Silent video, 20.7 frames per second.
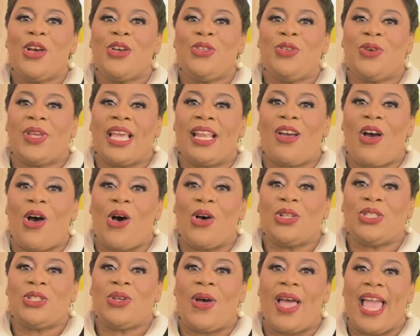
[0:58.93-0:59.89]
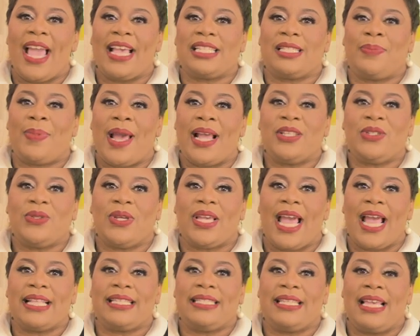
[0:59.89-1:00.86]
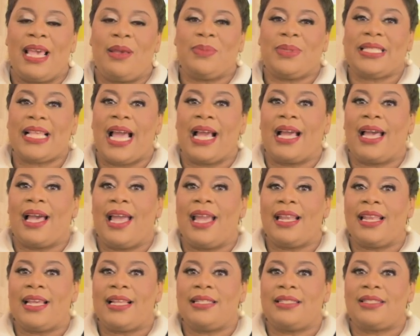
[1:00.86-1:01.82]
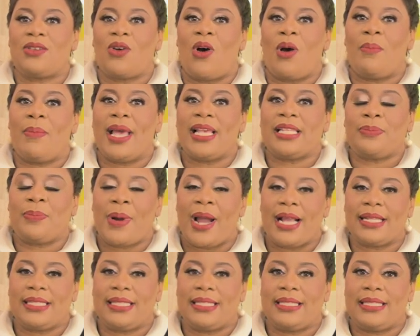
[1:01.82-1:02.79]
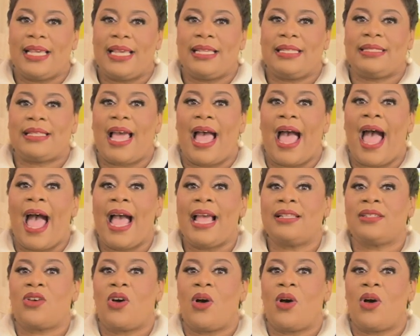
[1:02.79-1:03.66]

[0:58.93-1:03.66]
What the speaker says: You can also expect to get tips and guidance on best practices and